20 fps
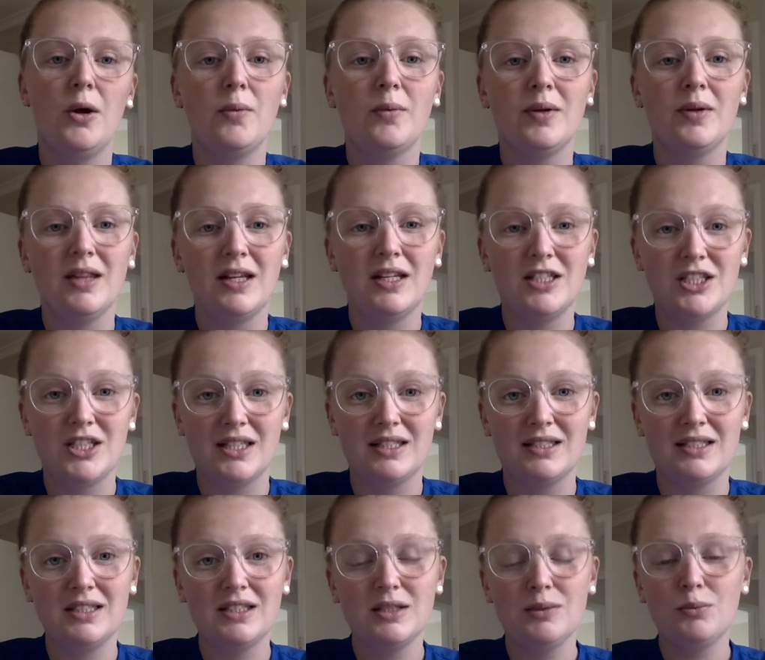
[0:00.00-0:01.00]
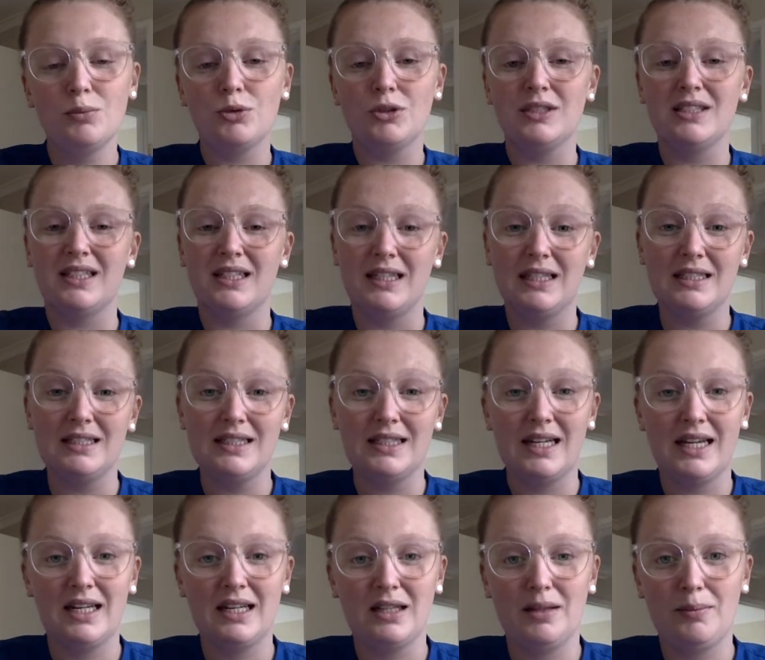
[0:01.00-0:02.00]
With her gestures and bruising
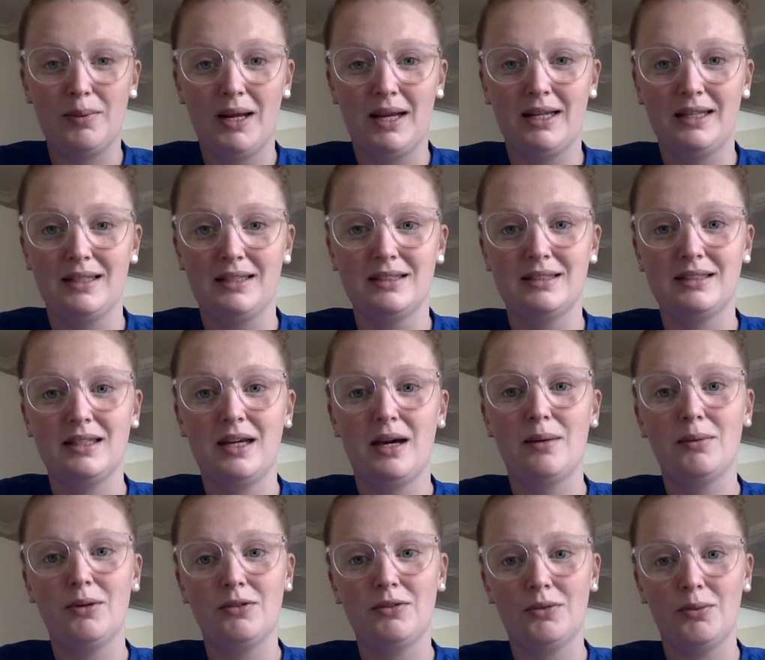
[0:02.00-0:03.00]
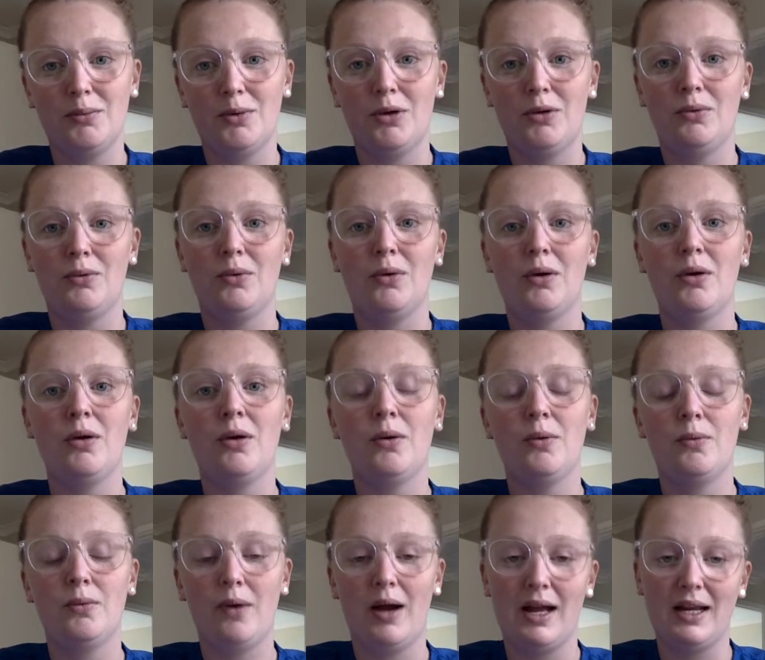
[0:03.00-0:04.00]
indicating the pain is coming from her
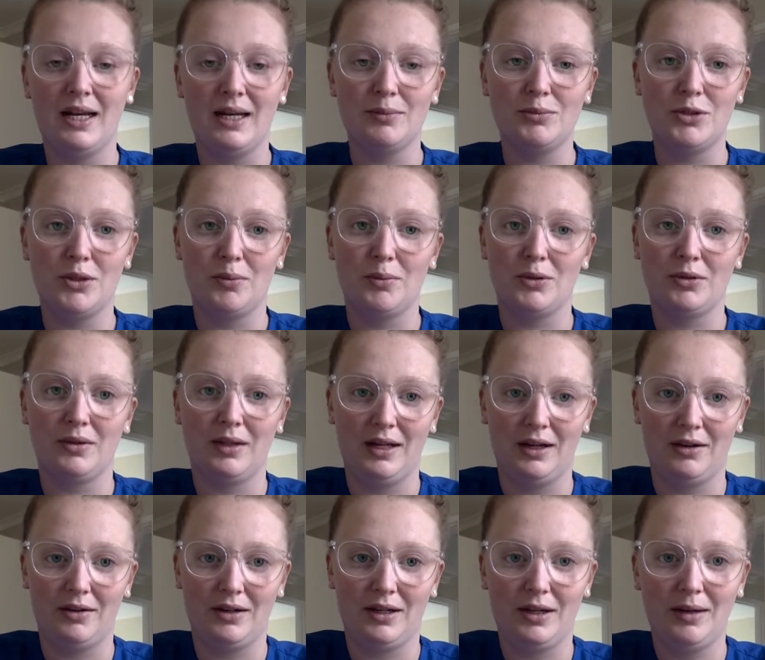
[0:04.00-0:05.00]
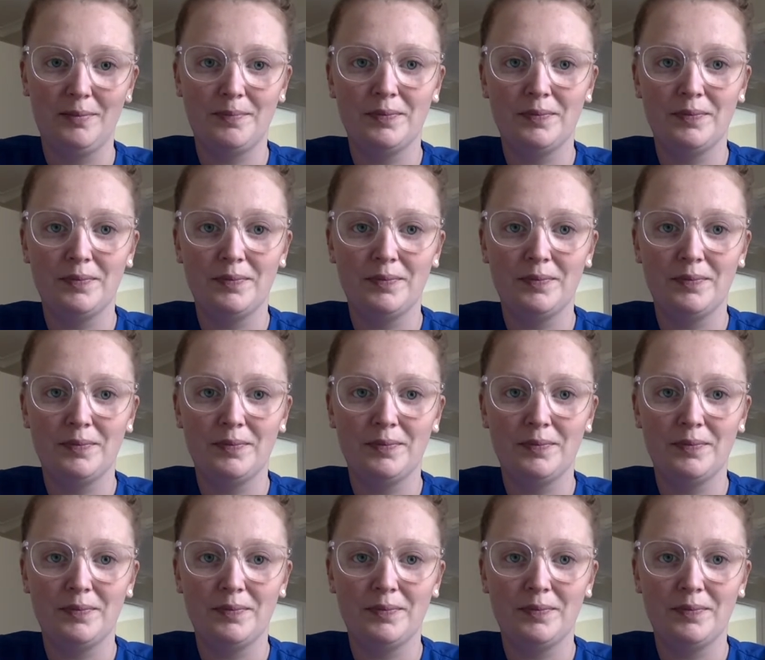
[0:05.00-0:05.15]
right abdominal area,